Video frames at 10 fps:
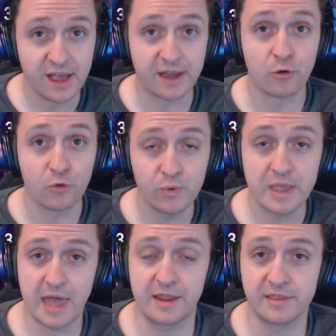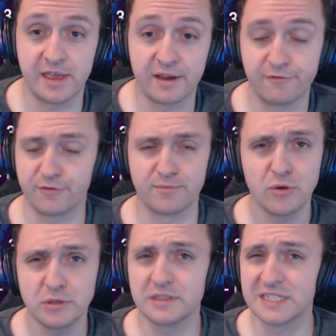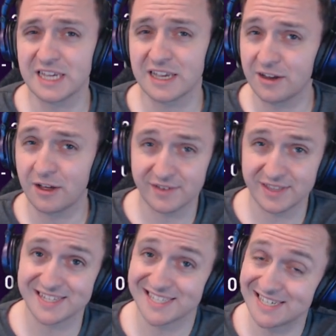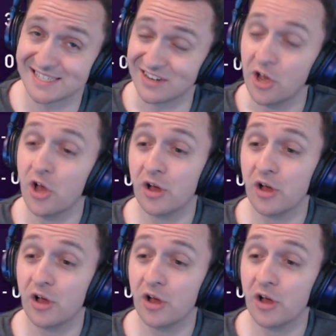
and who we had at the end for most of the second half of that season.